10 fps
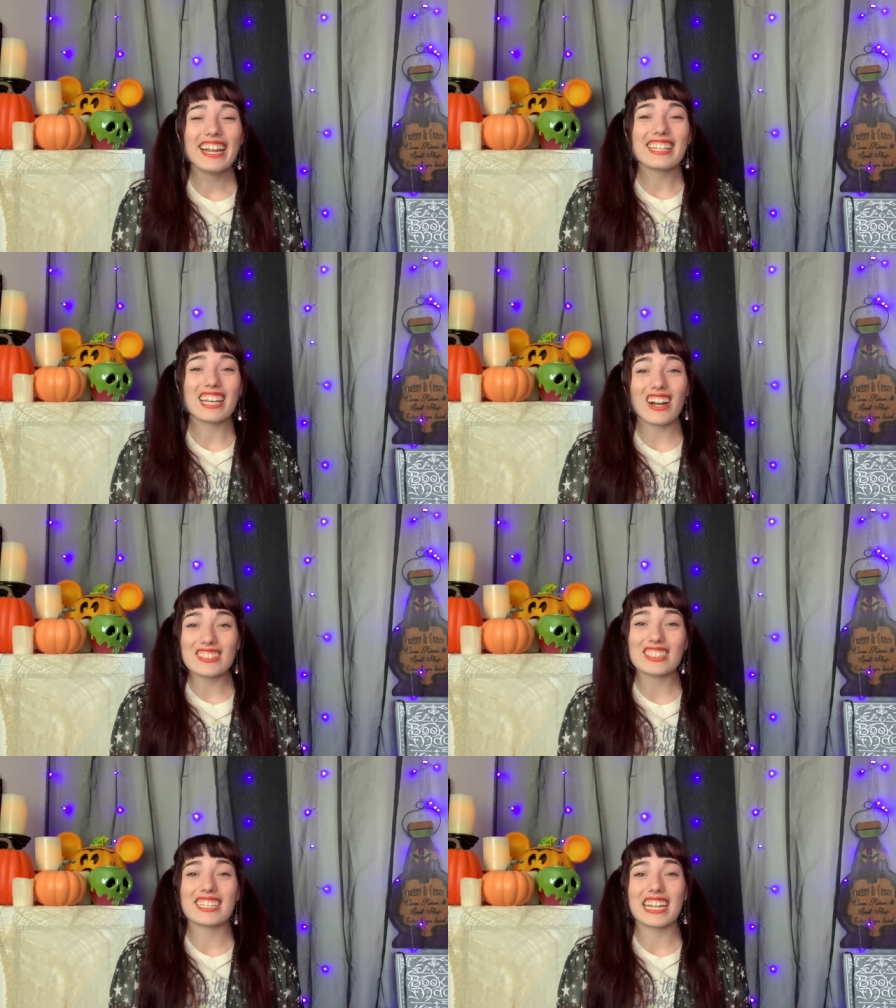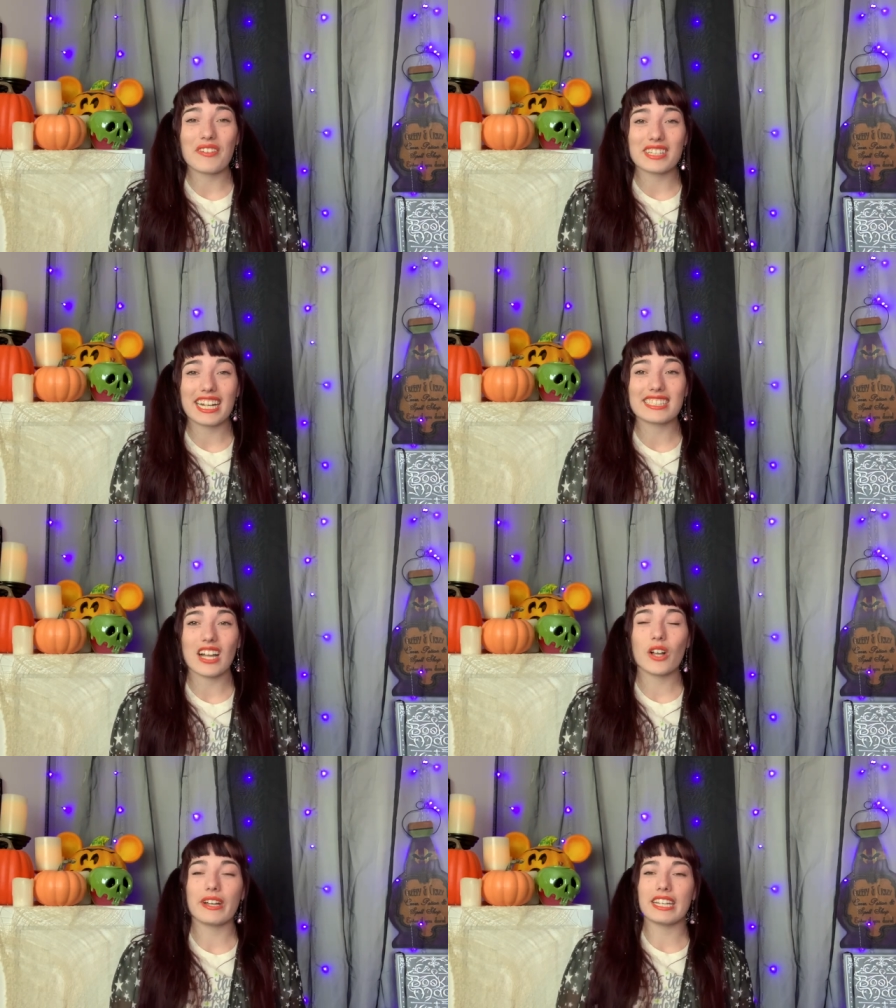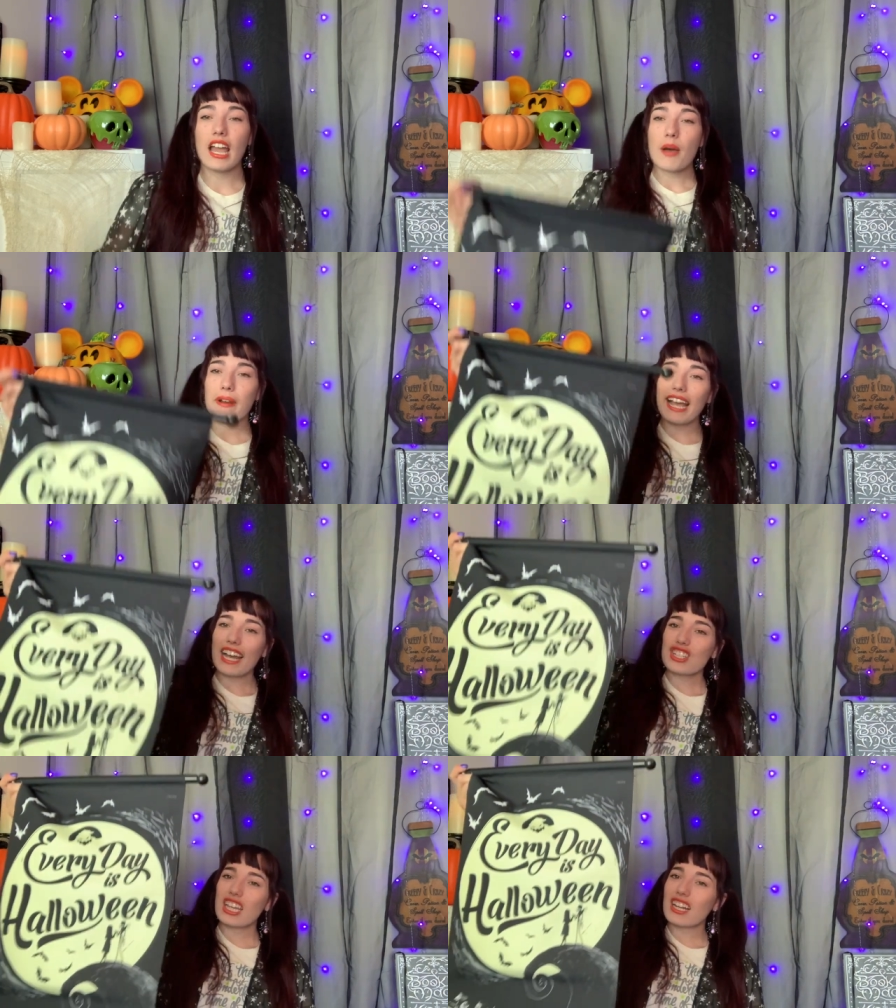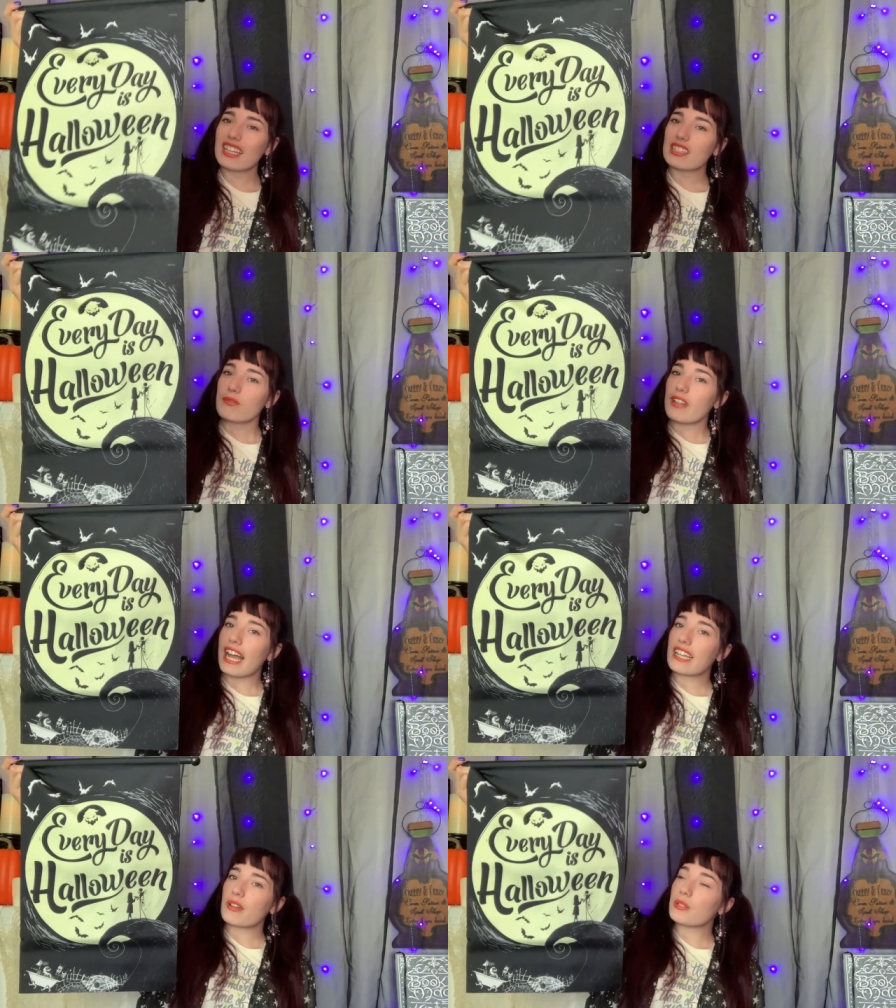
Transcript: that also said every day is Halloween. But I actually kind of like the flag.